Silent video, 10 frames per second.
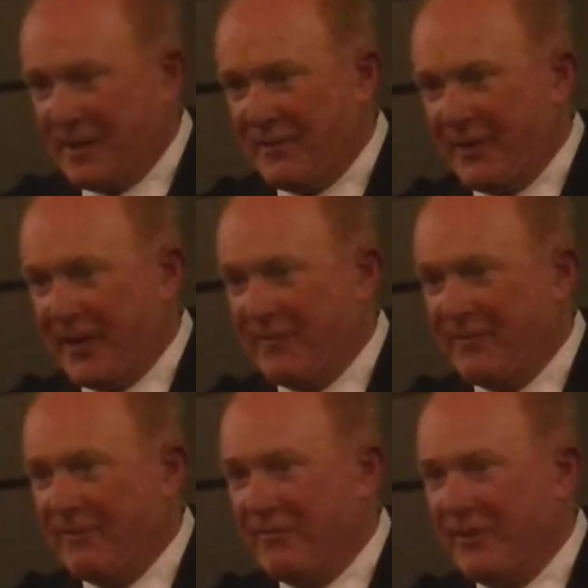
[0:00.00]
I've had it
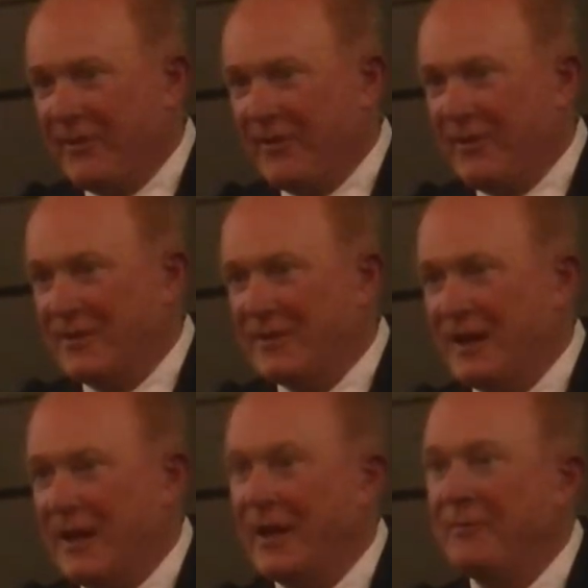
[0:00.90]
for a very long
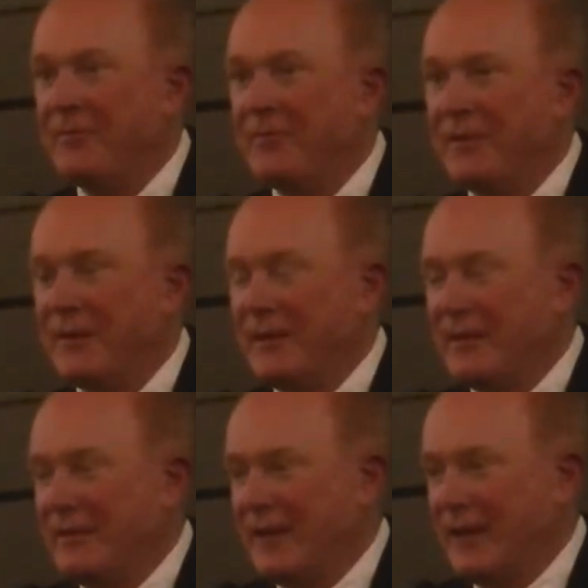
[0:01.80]
time,
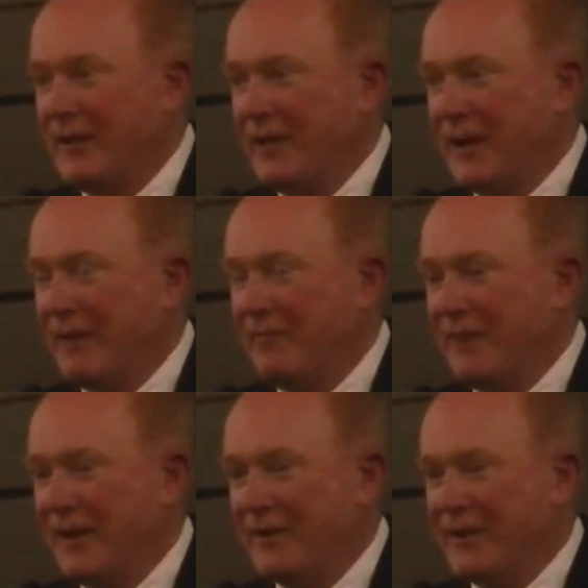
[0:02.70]
and I
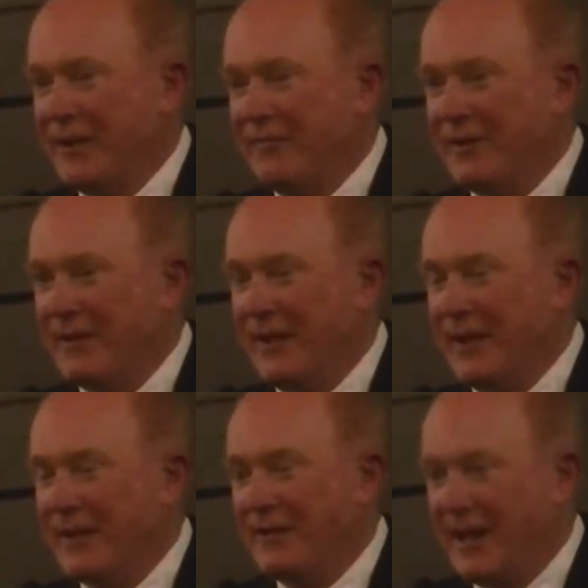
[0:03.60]
finally have
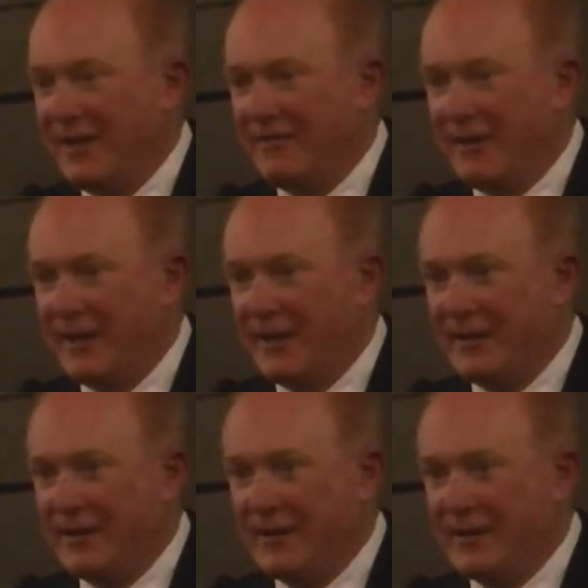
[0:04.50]
identified
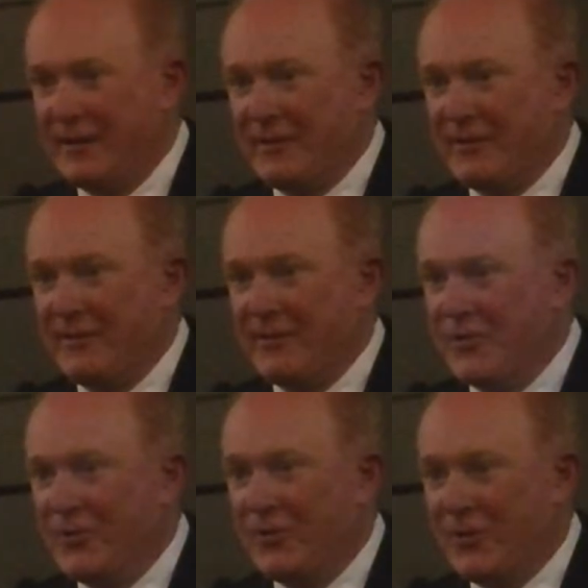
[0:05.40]
the
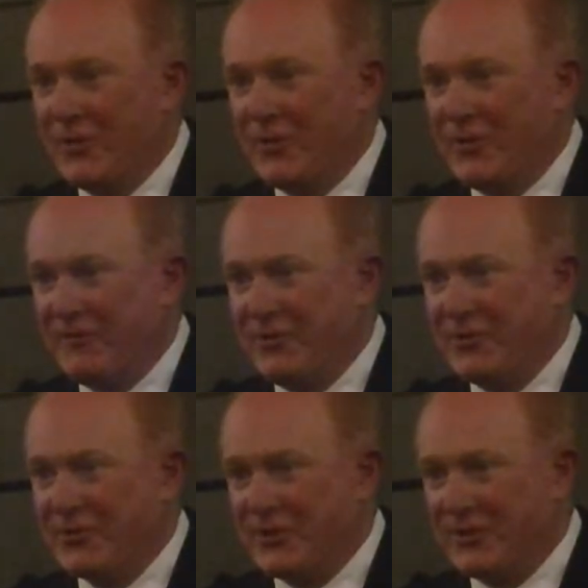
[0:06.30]
new owner in the
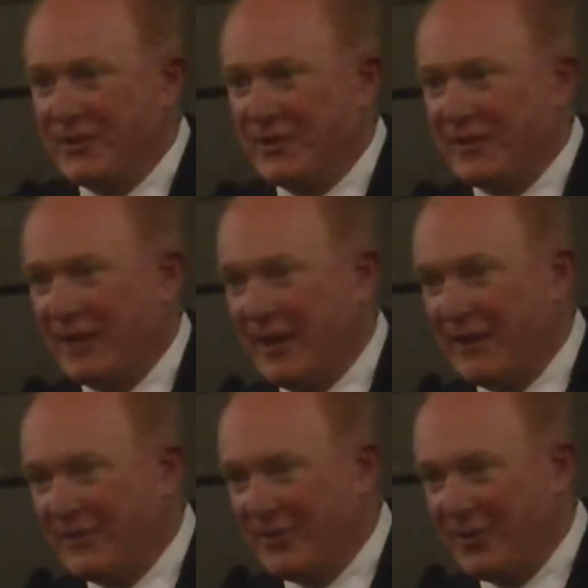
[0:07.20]
future,
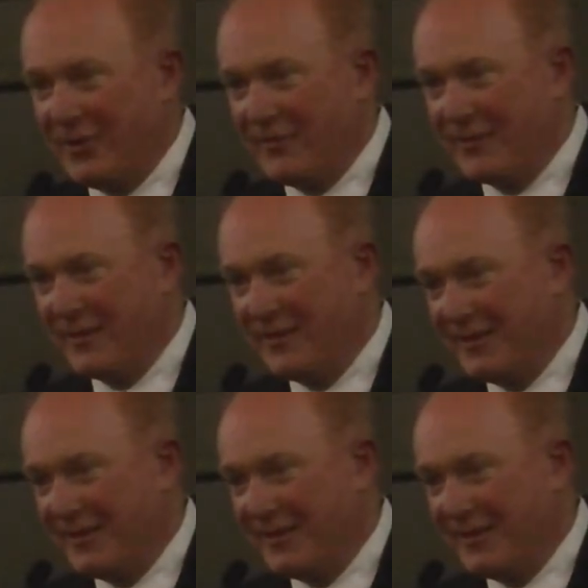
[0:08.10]
Colin Crawford.